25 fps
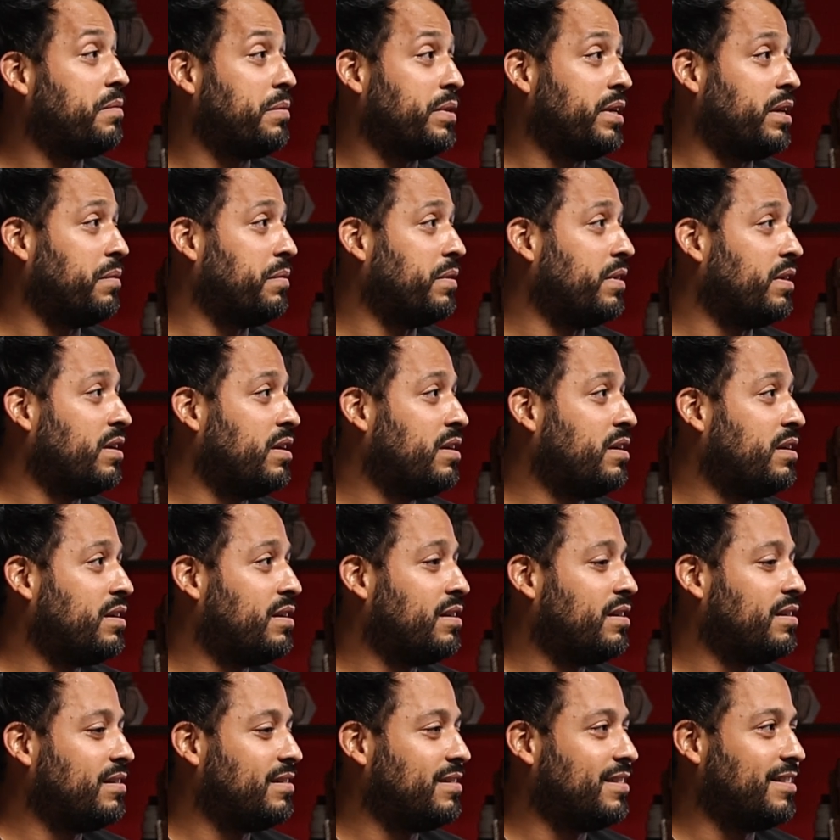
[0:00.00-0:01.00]
I mean,
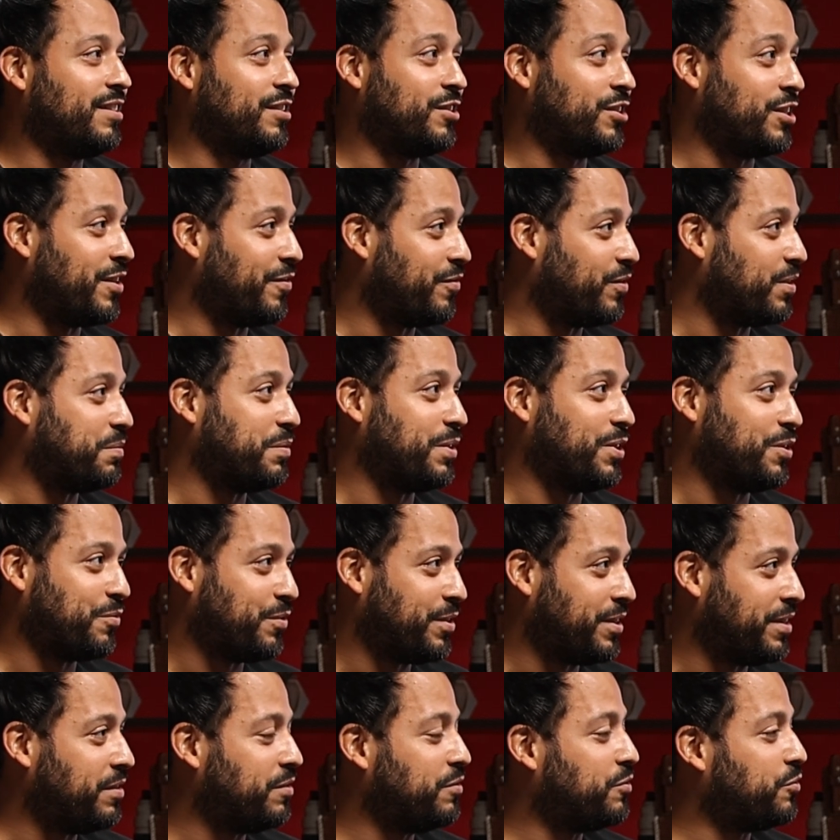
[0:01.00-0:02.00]
there's a difference
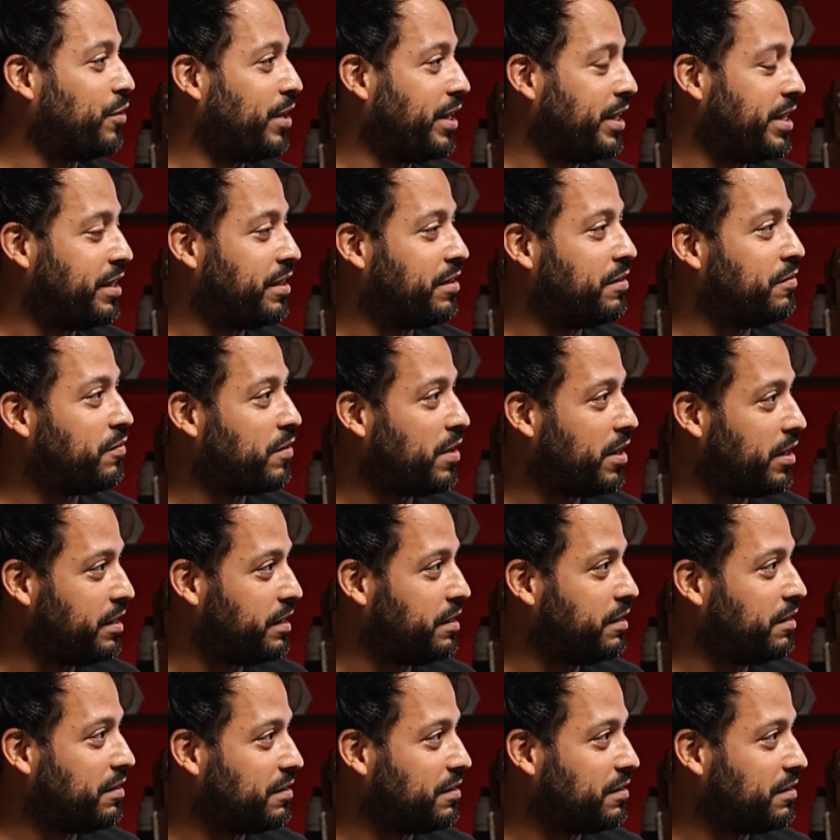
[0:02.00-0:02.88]
between training and fighting.